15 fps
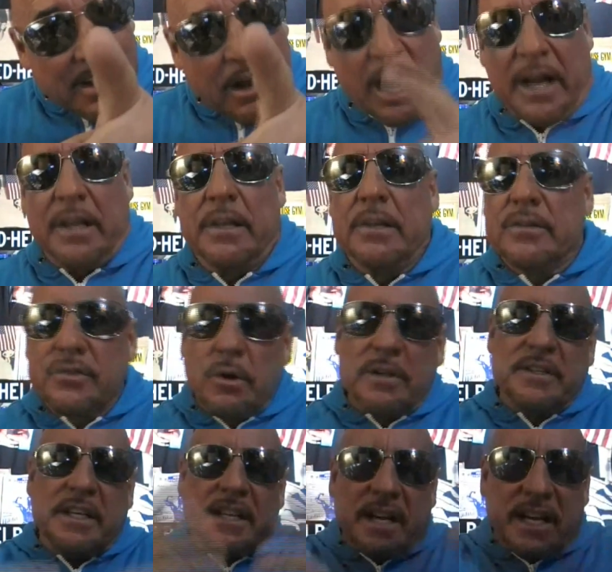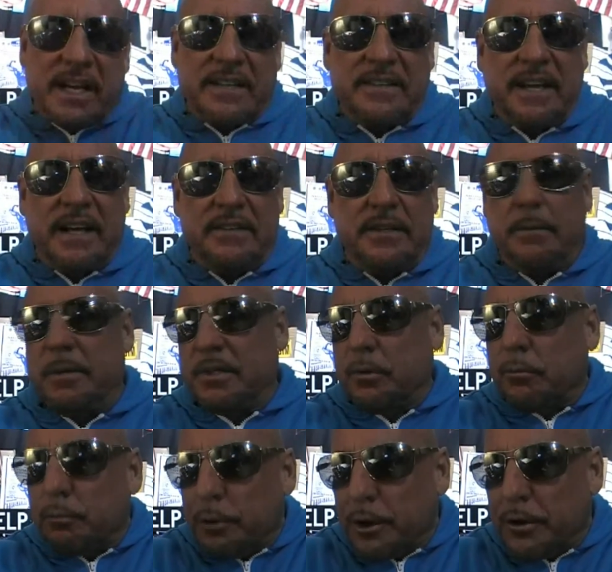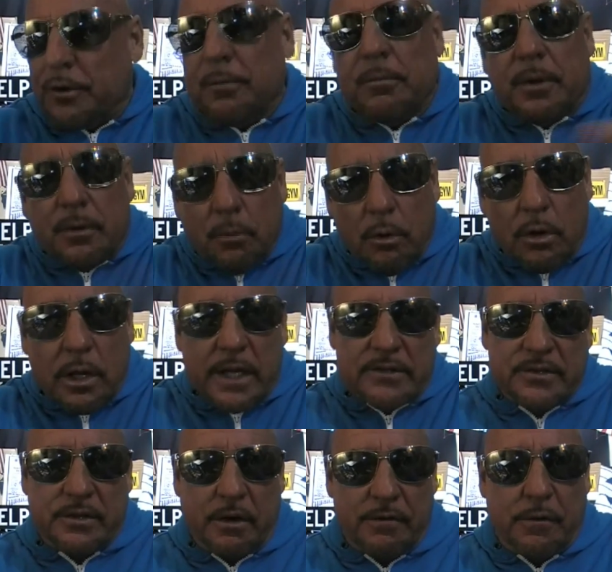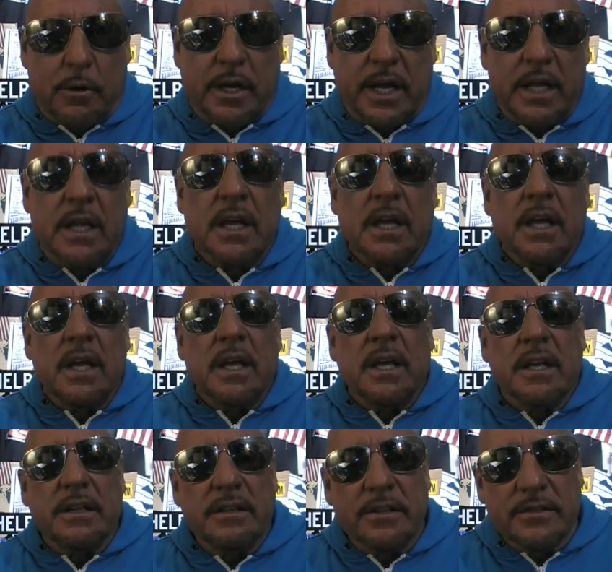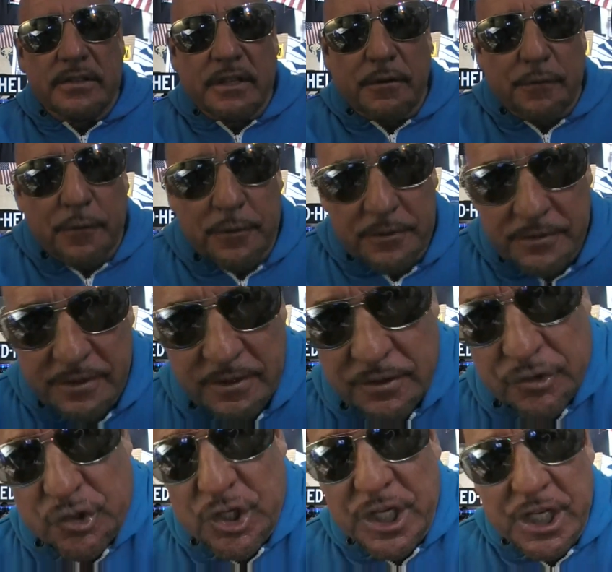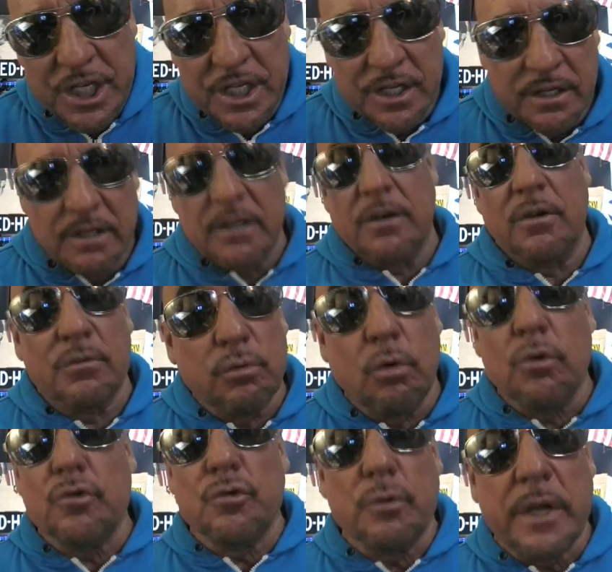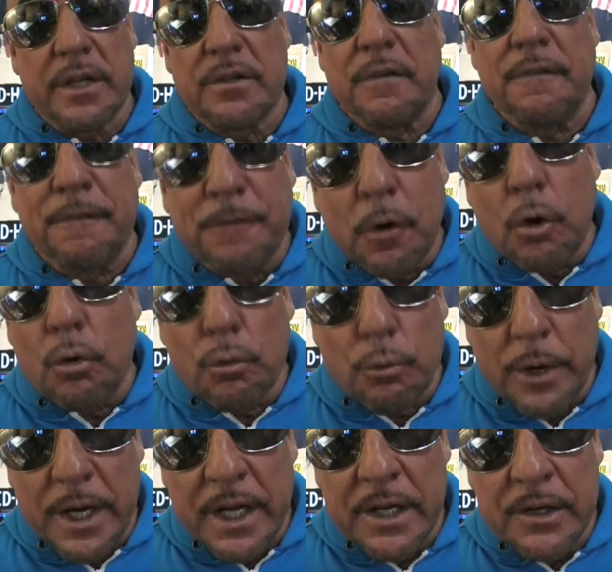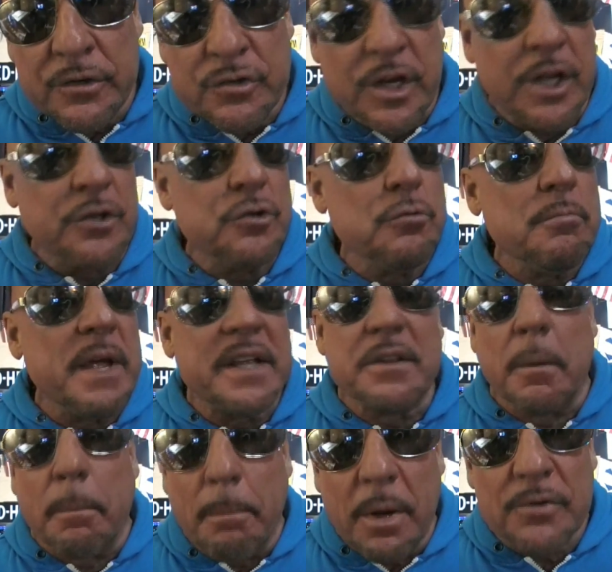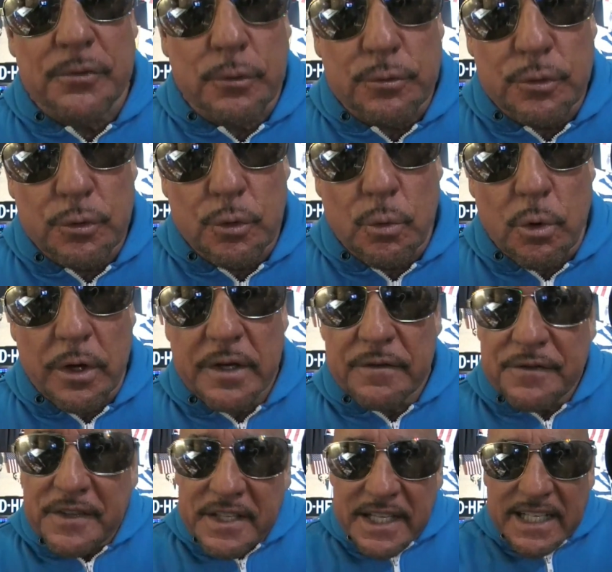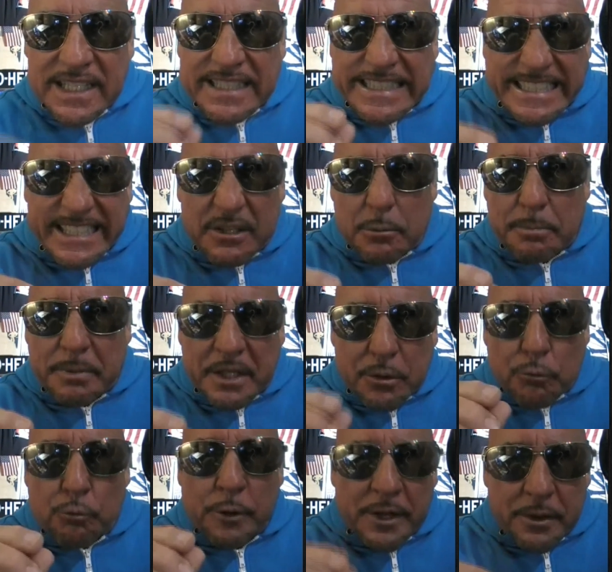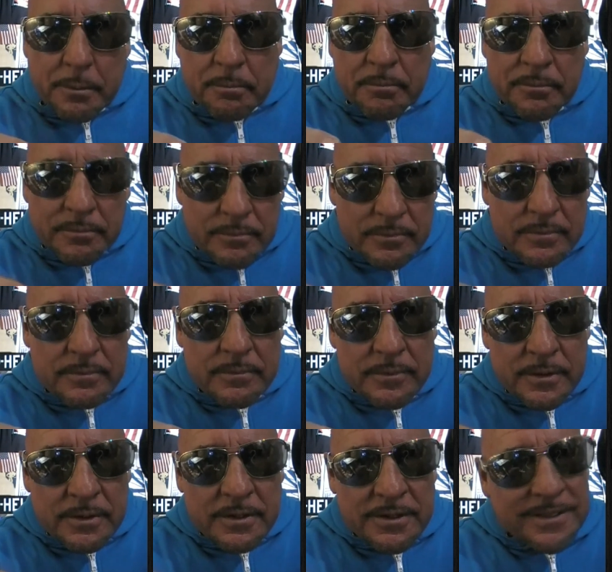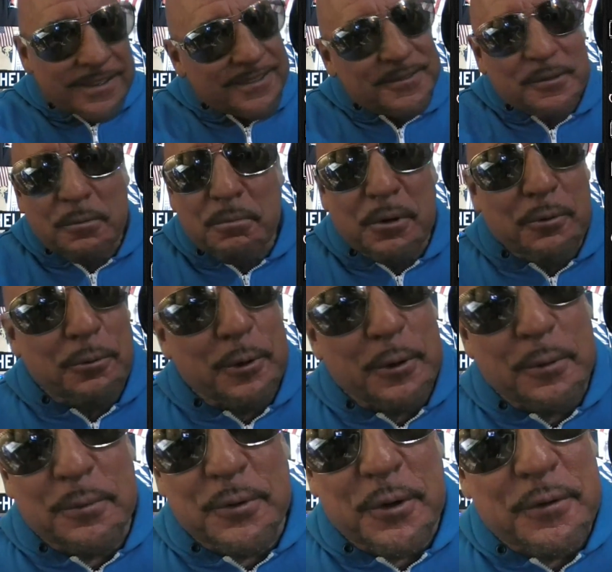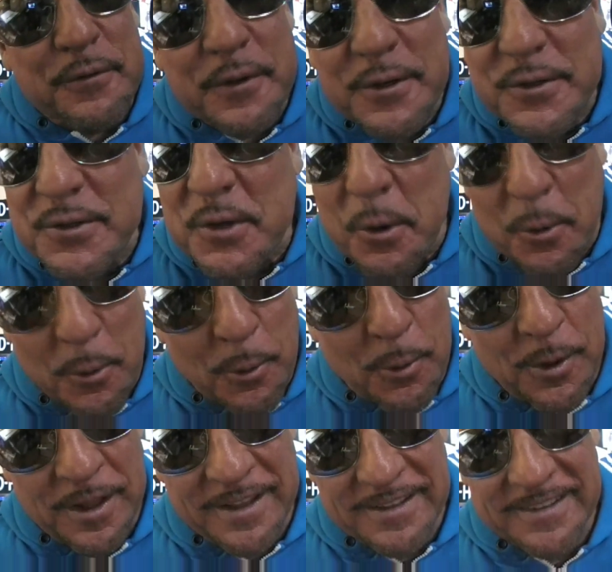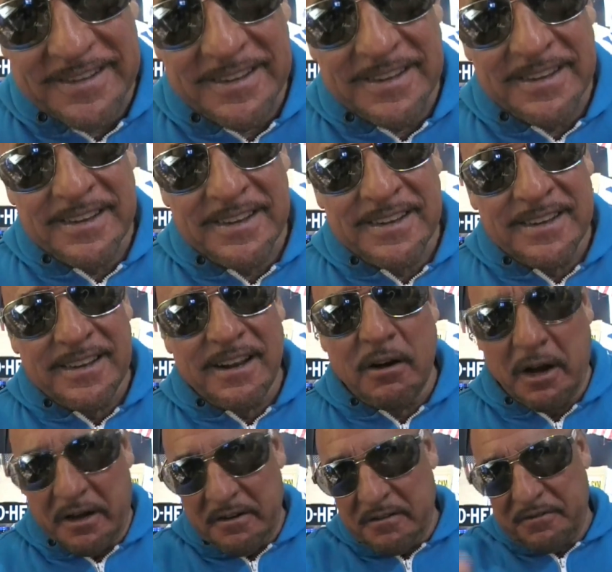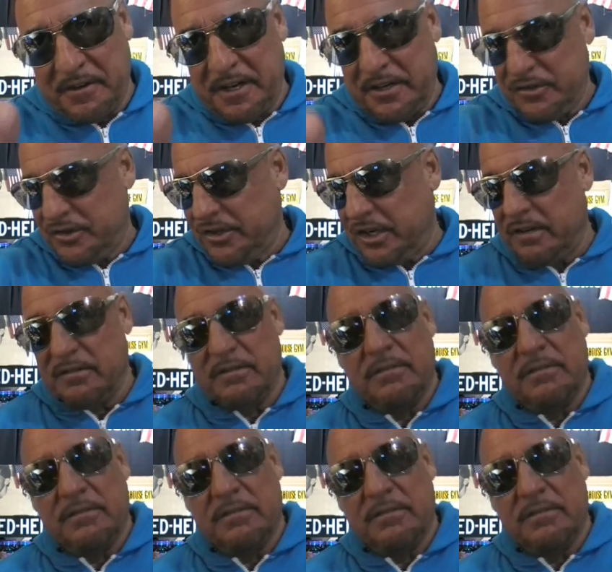All right, so I think you get the idea about the rhythm and all that stuff, okay? There's difference in cheating. You know, as long as you get the full range and you make the muscle do the work, if you need a little bit of rhythm, a little bit of rhythm's good for the soul. All right, enough of that shit.